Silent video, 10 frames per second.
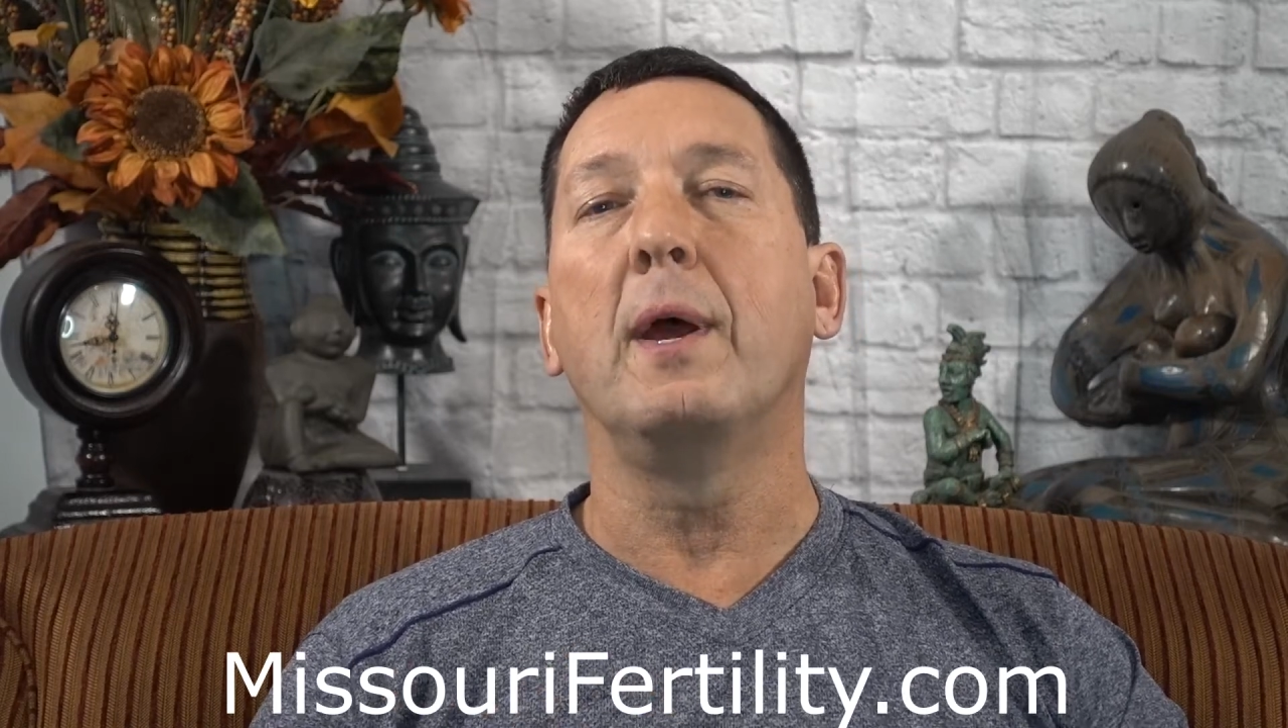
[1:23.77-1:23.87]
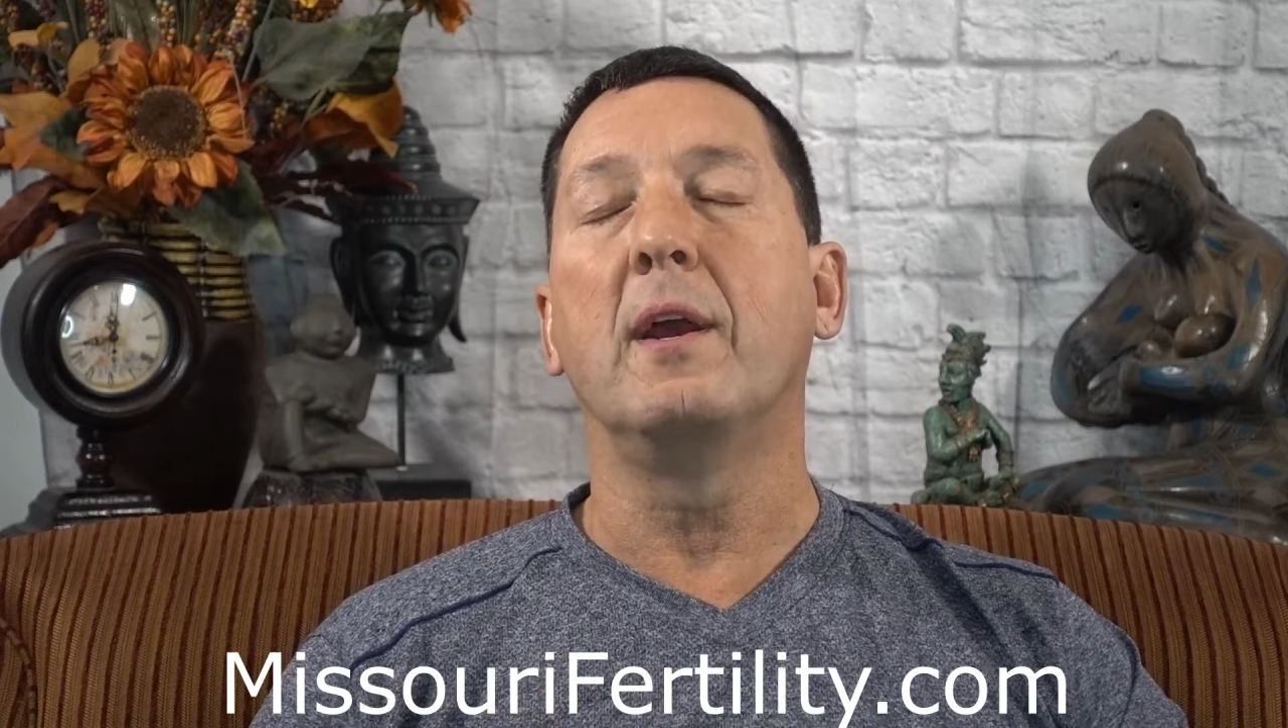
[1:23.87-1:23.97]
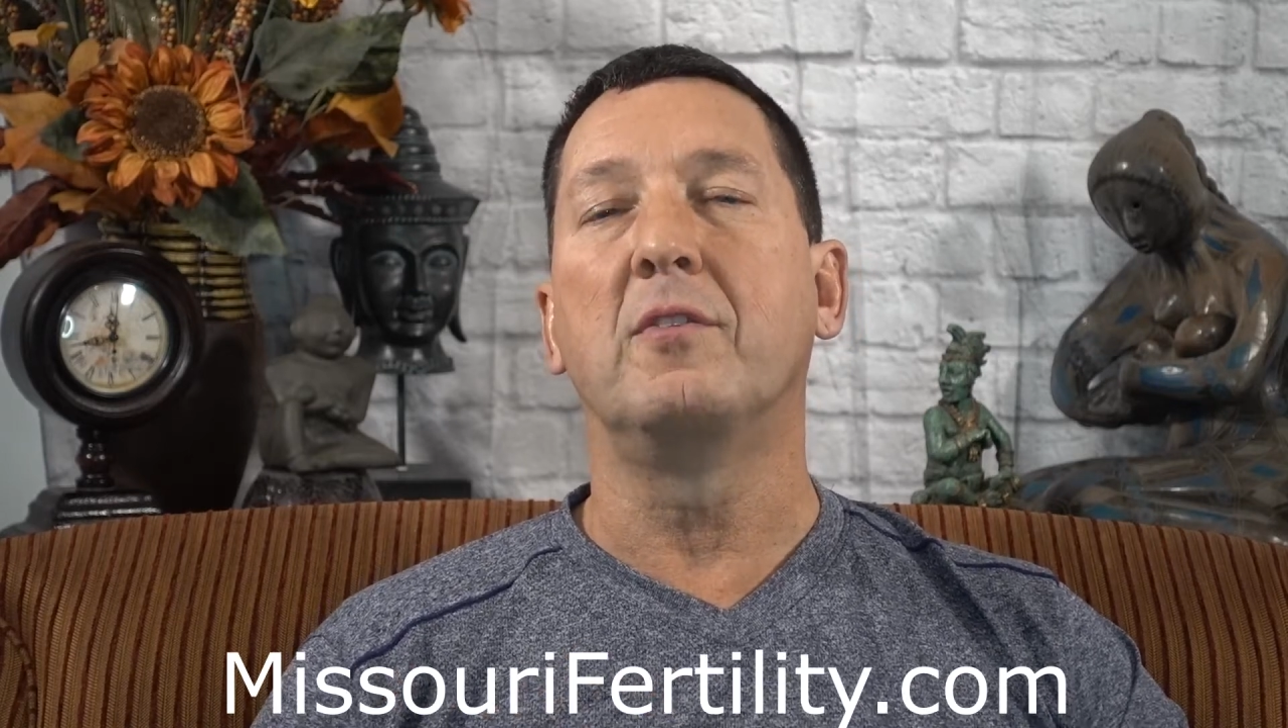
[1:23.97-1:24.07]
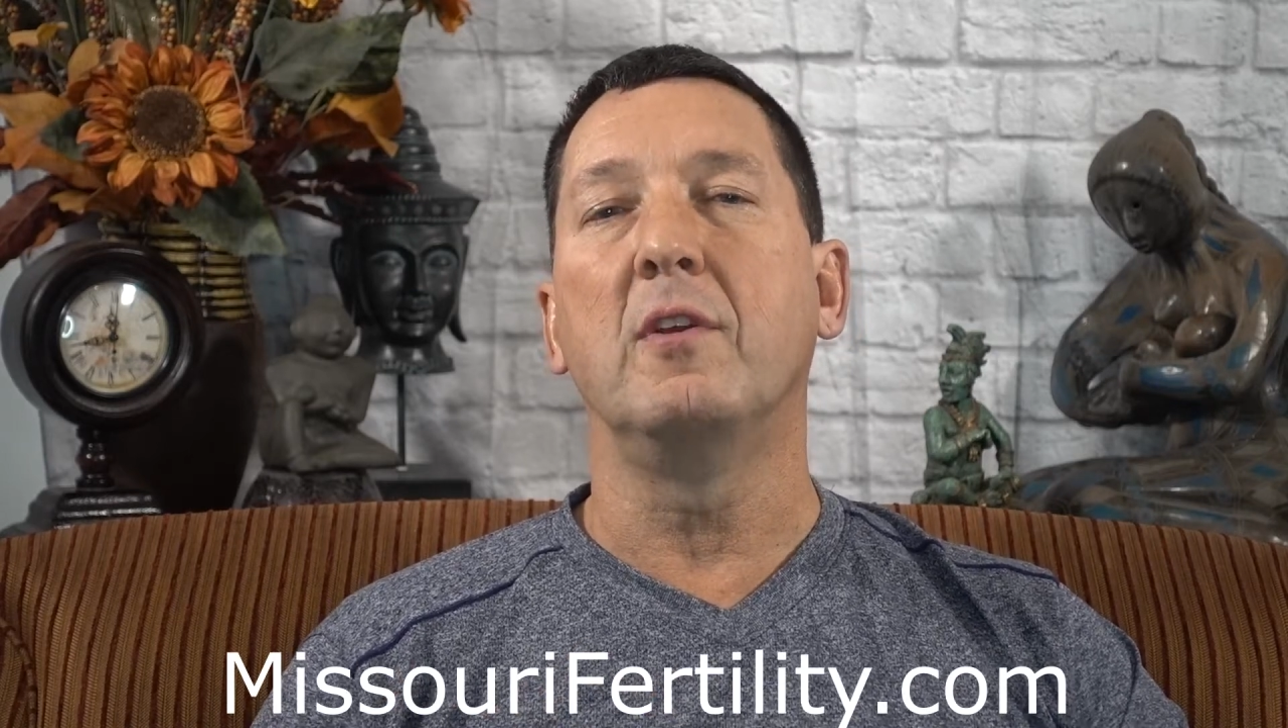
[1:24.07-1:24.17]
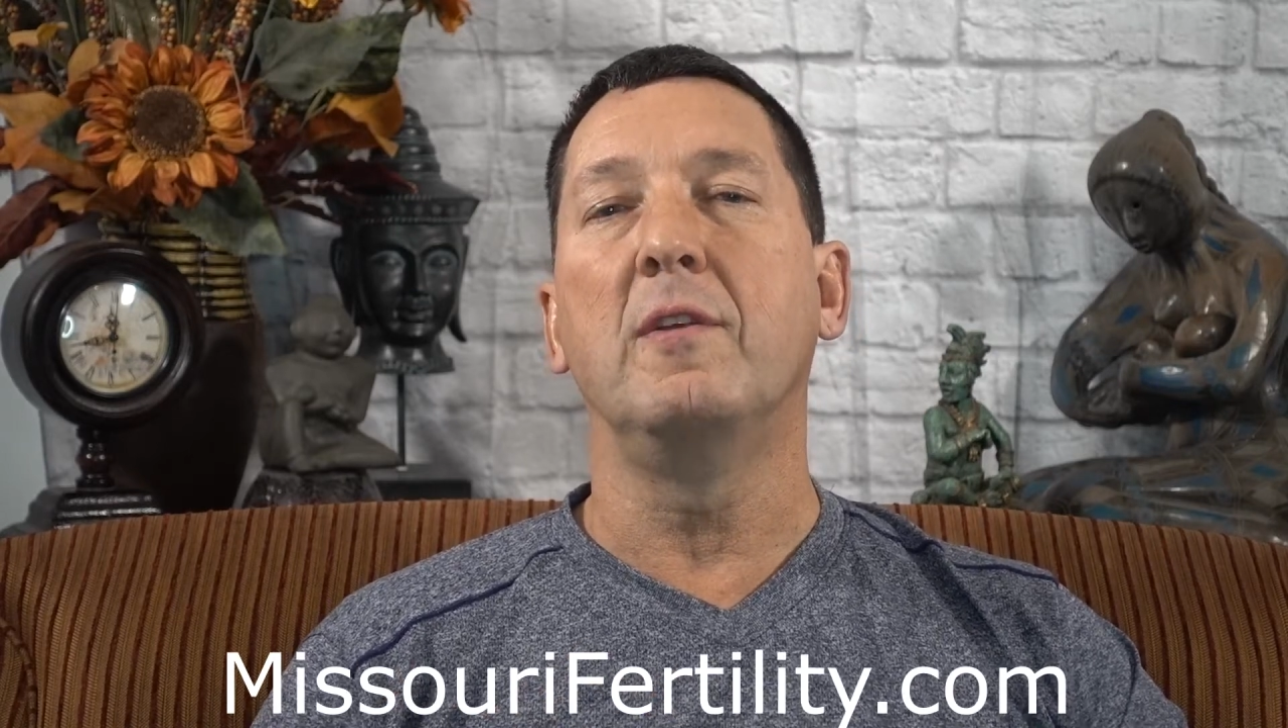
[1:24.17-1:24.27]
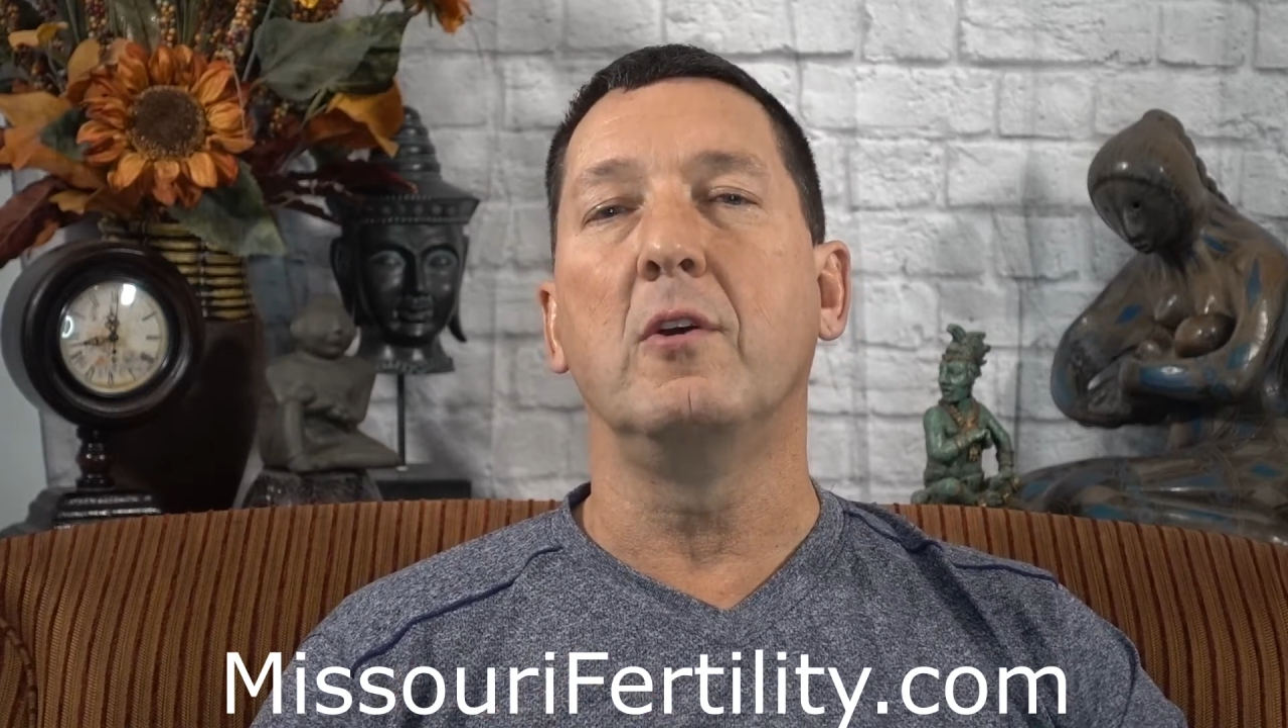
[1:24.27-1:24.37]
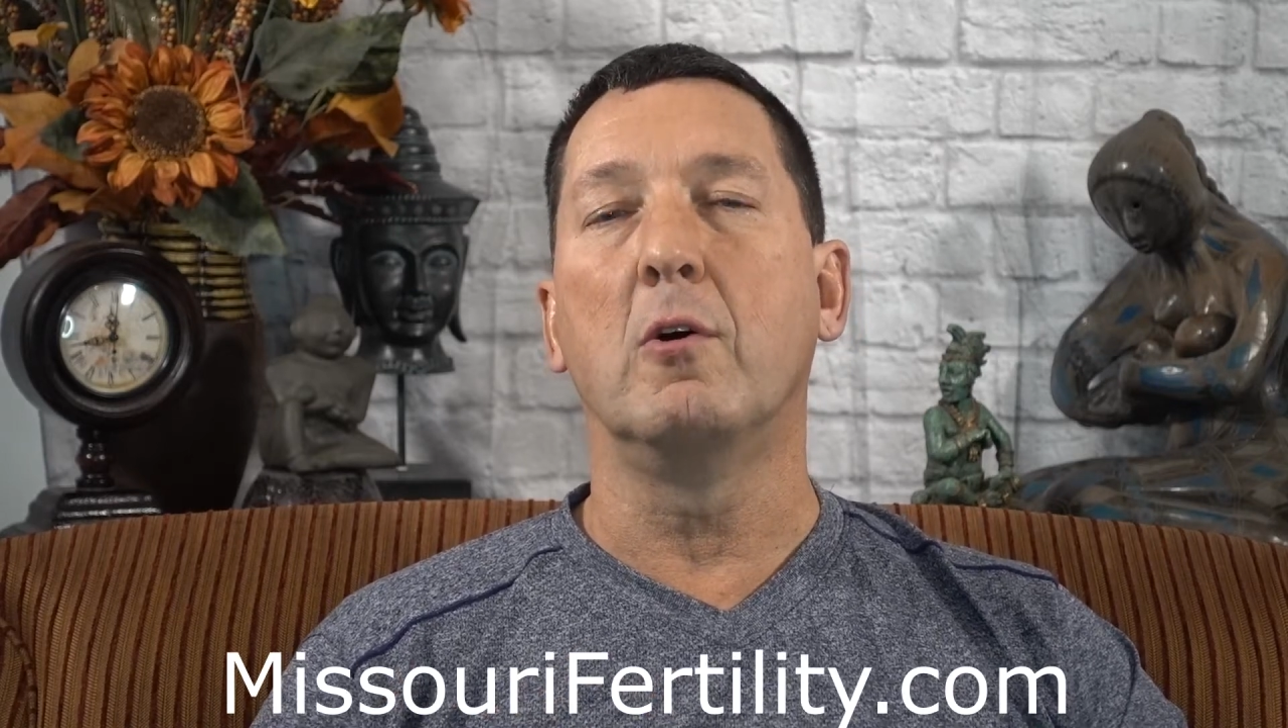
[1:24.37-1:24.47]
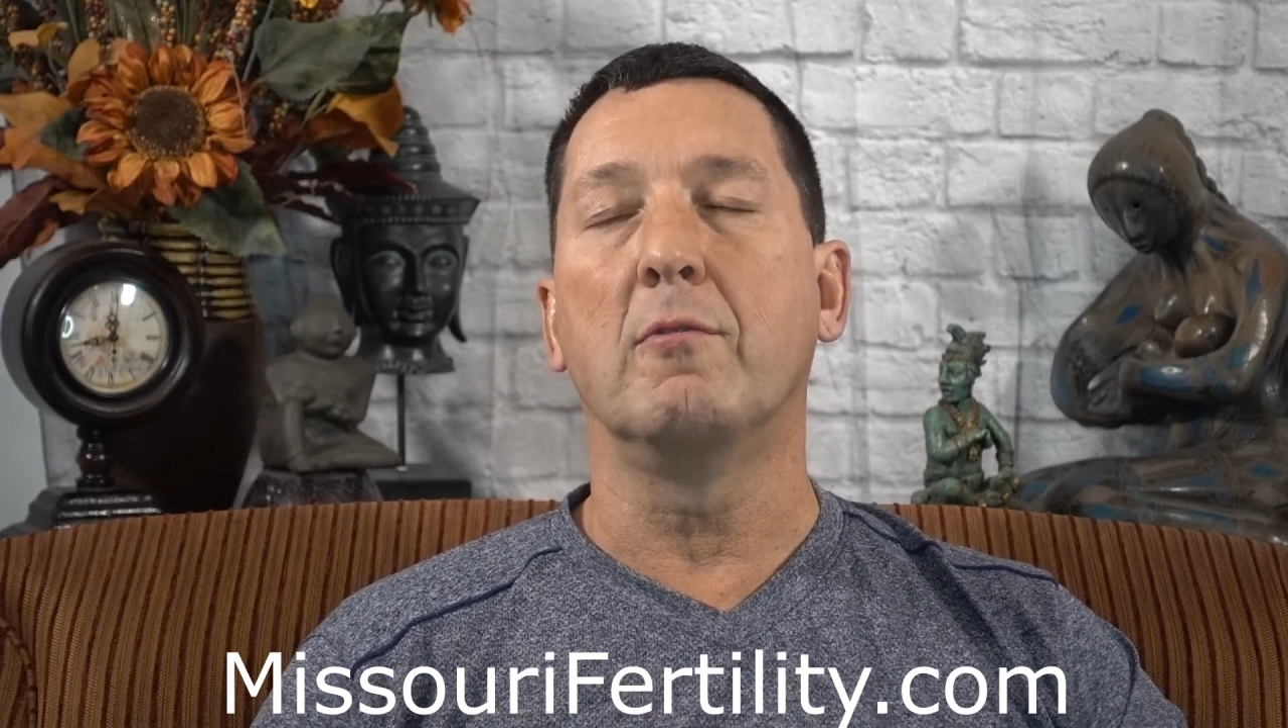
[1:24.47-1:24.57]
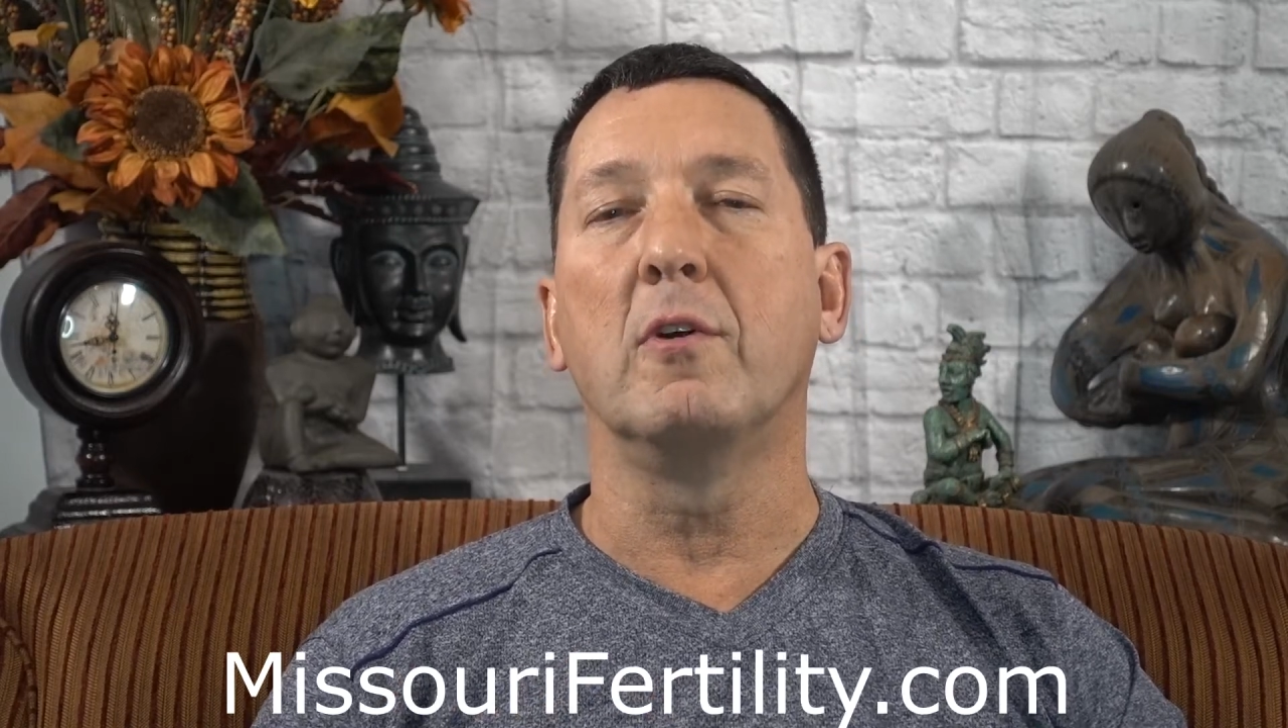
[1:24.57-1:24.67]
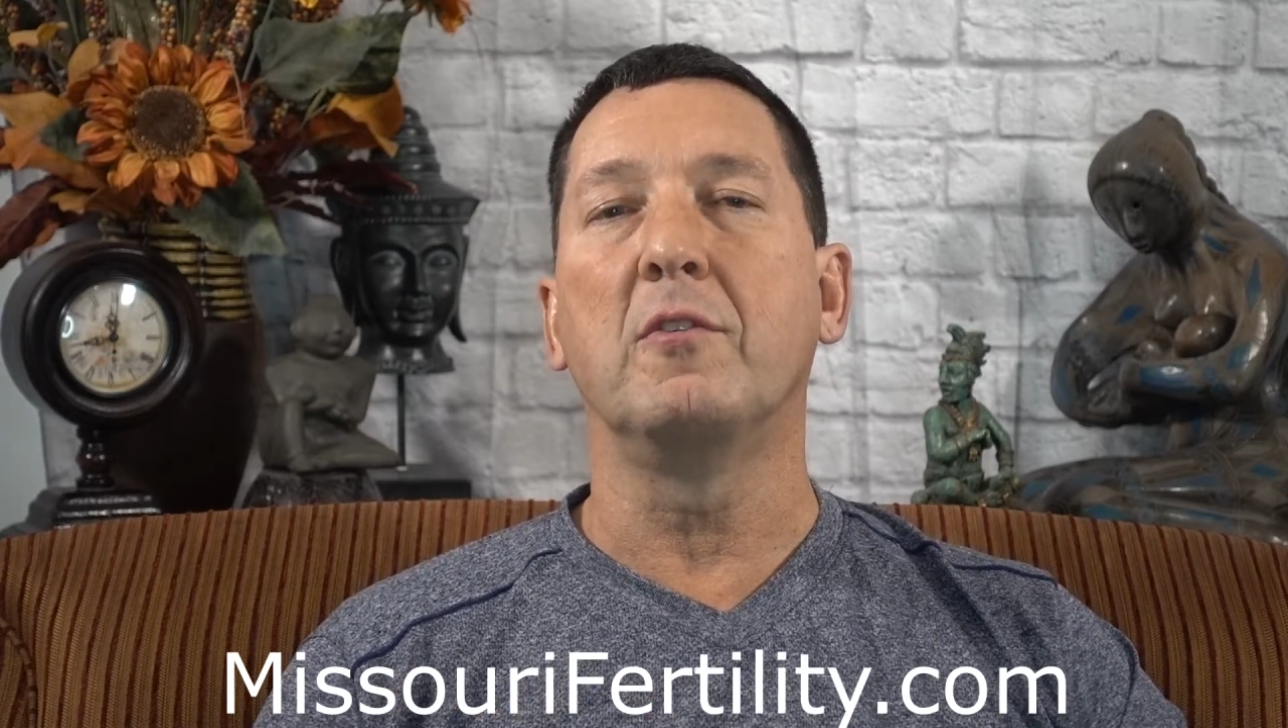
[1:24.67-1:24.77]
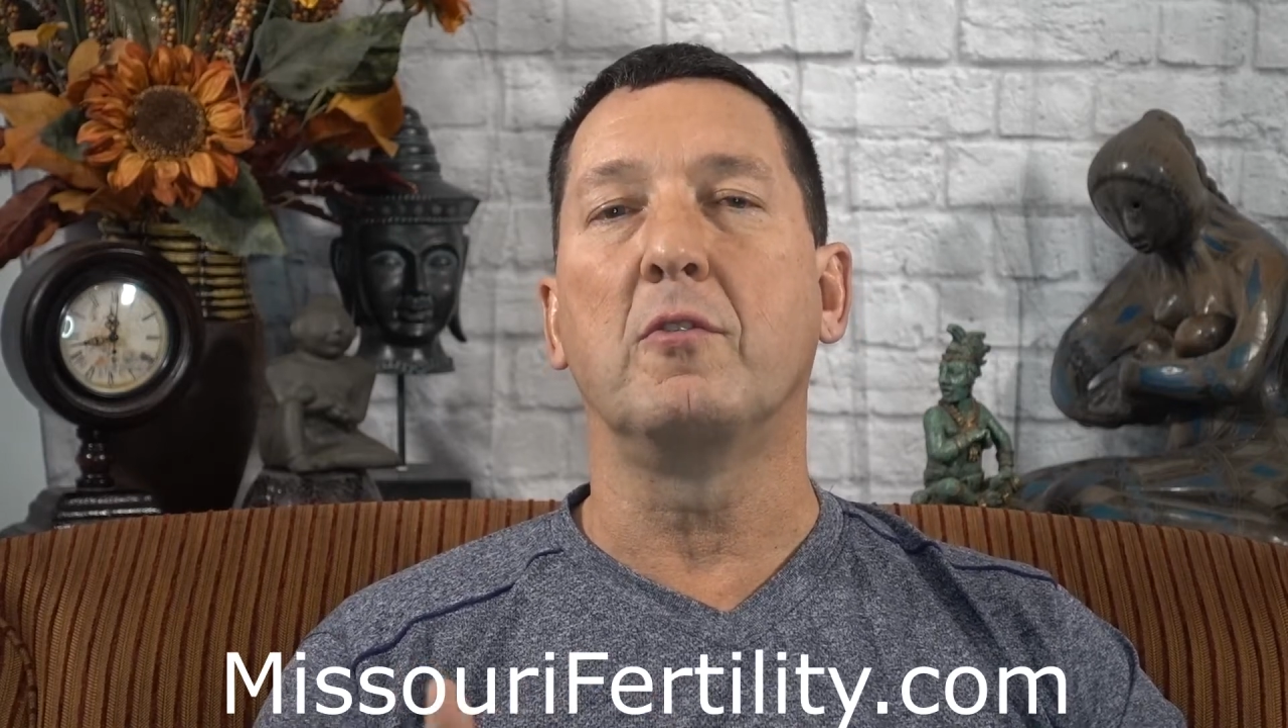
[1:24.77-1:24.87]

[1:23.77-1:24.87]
eggs in the ovary